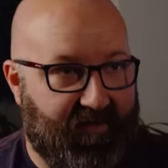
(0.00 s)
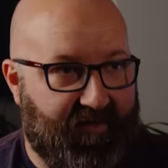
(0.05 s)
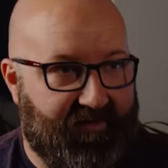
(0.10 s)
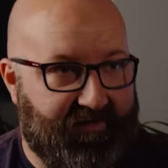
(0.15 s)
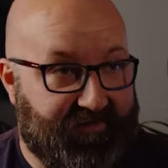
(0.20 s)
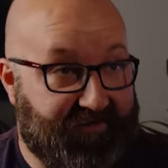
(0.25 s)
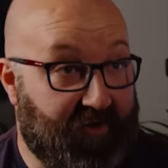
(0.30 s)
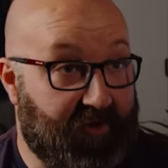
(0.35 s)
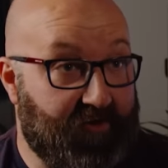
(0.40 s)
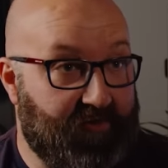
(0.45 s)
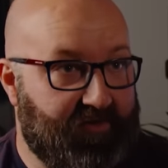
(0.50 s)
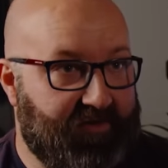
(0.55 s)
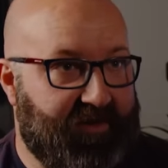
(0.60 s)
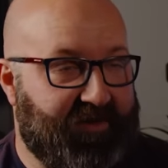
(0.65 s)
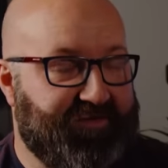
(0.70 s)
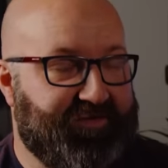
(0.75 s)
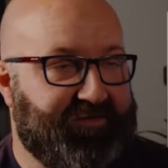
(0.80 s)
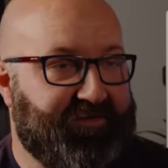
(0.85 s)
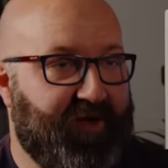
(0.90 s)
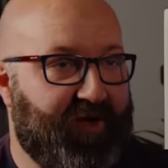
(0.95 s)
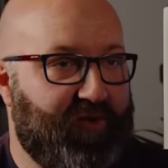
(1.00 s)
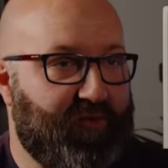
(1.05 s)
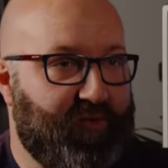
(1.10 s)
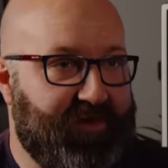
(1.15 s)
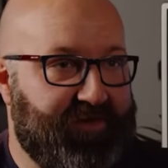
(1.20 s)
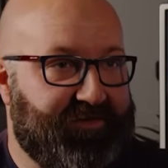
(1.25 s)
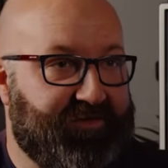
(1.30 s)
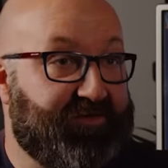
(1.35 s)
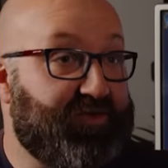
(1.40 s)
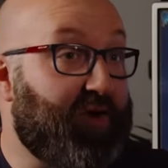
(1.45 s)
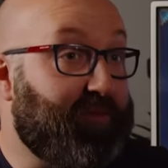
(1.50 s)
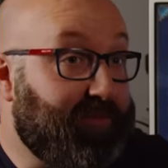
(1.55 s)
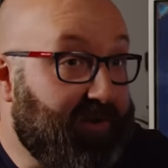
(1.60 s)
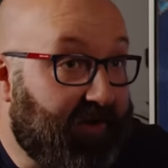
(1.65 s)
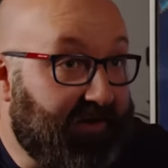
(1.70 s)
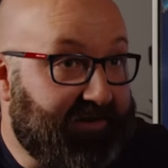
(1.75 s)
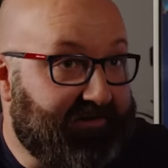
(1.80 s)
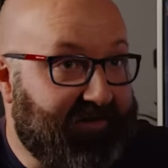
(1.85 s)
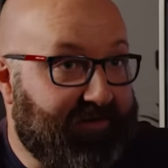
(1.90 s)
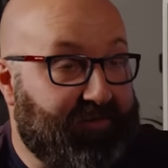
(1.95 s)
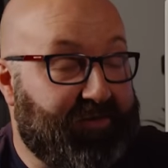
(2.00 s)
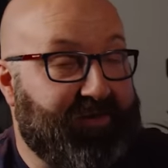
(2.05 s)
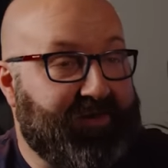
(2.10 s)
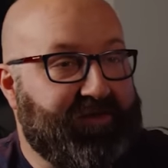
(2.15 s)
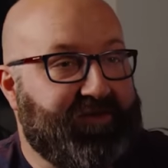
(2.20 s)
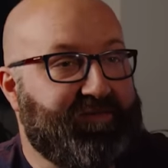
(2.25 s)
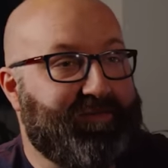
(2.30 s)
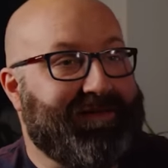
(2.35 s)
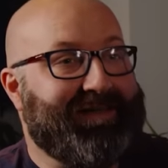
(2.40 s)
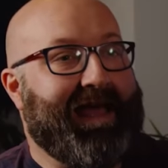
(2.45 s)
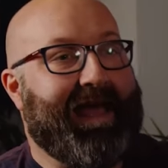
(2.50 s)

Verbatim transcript: So let's start with the top line of everything that's been